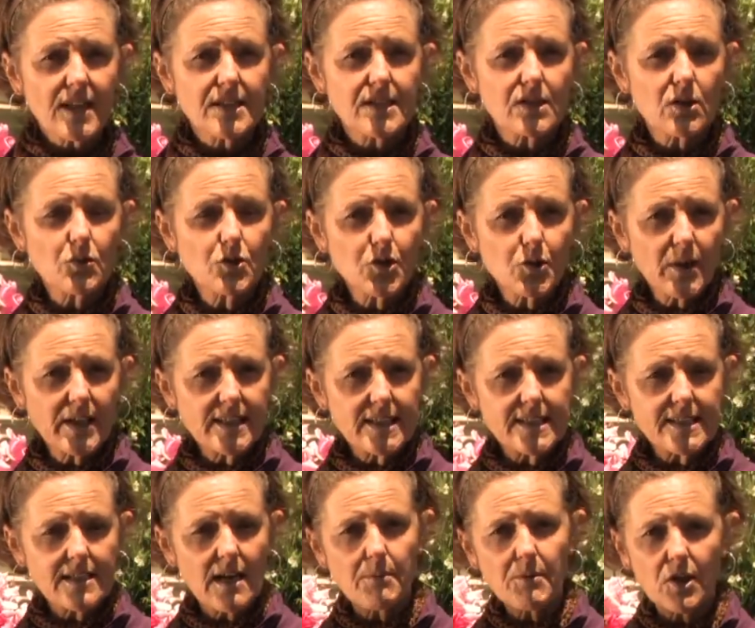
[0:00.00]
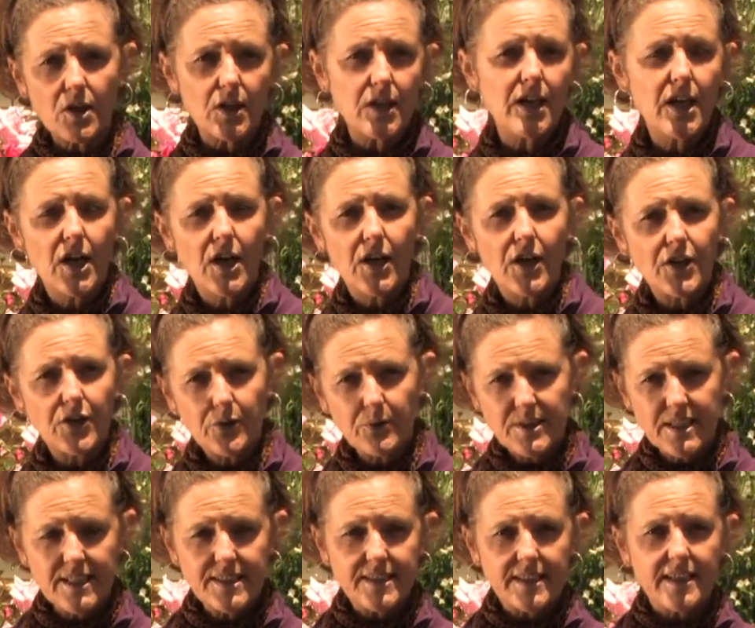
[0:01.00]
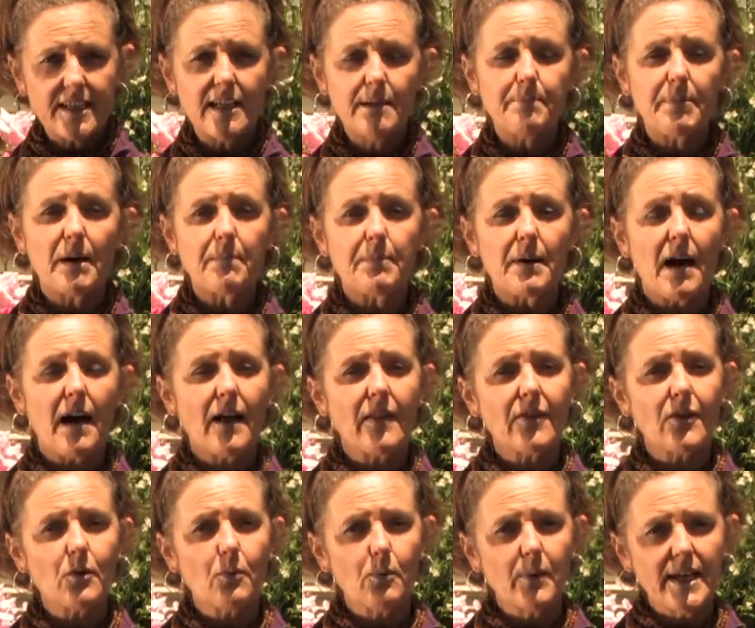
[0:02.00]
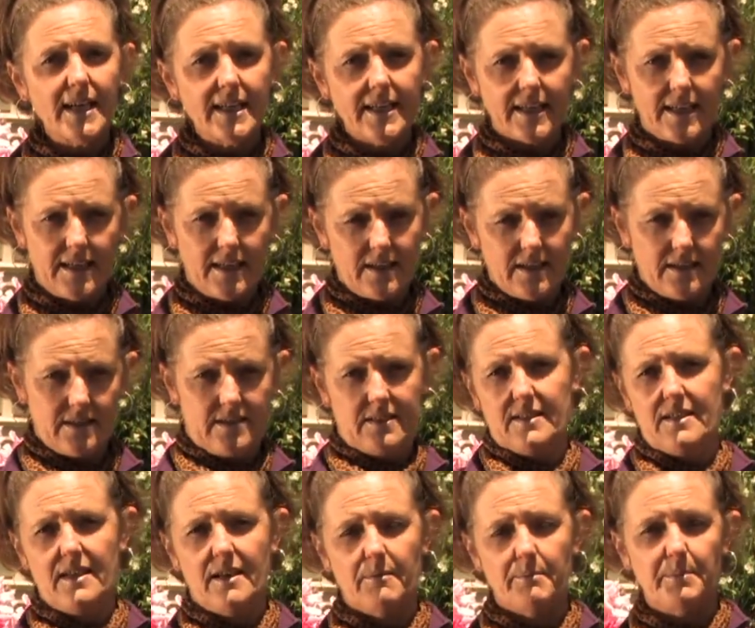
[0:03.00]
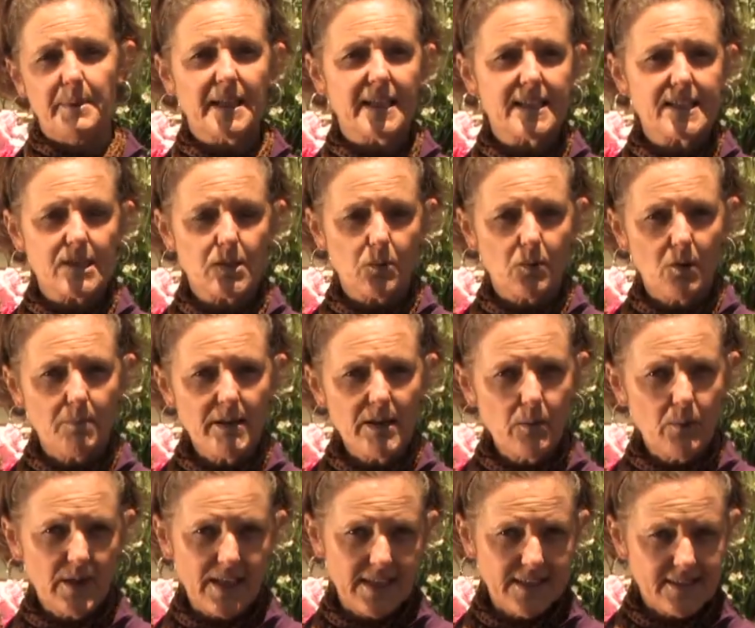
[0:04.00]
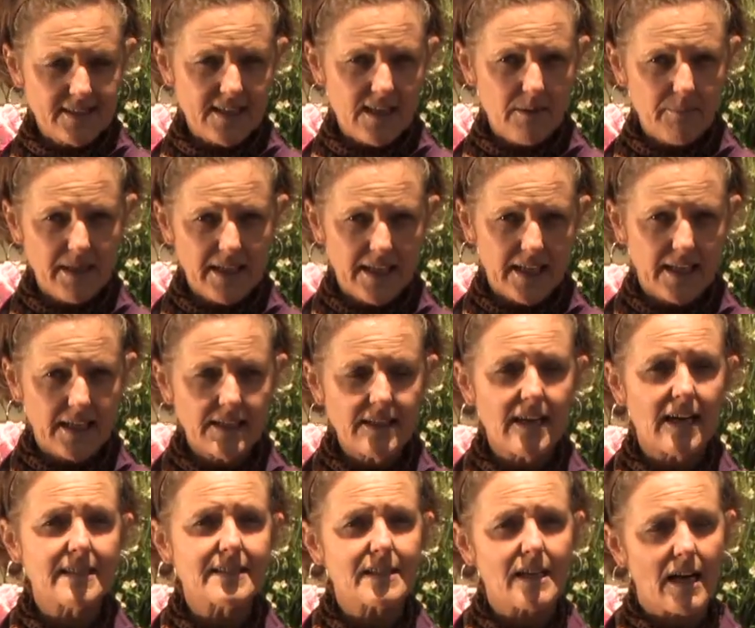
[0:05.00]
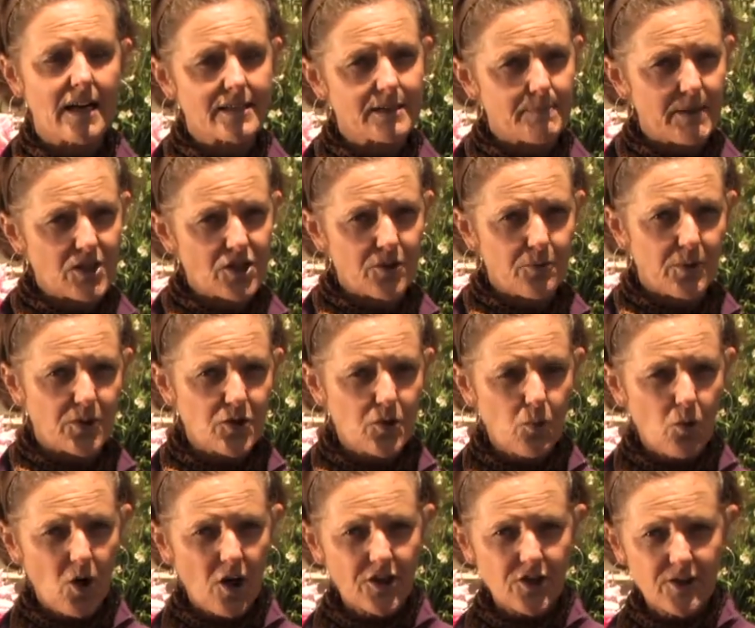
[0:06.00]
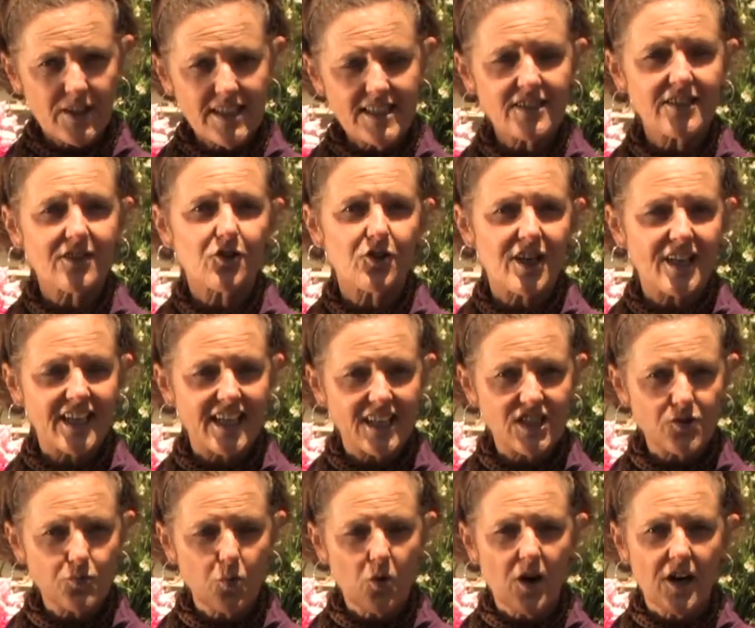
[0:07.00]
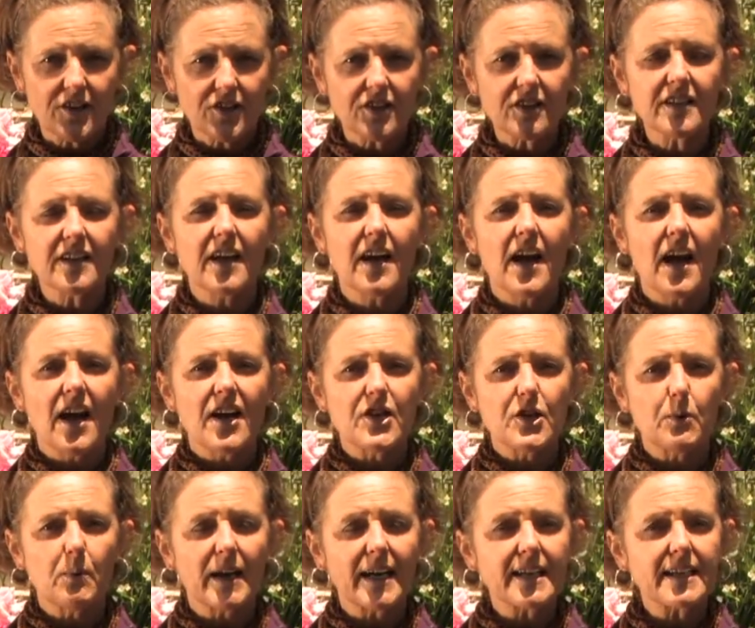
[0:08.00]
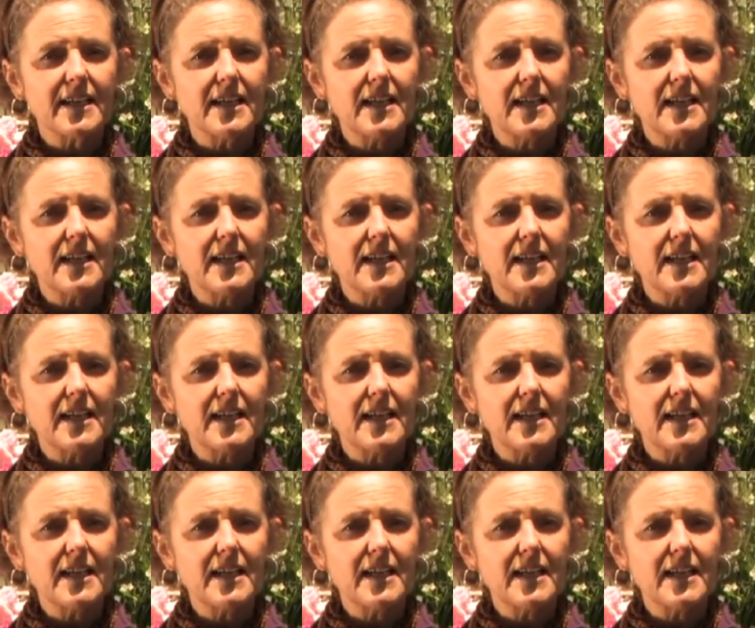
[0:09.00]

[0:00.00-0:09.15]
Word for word: So during the summer, you need to keep up on the weeding because there will be weeds coming in, especially when you water it or it gets water. You want to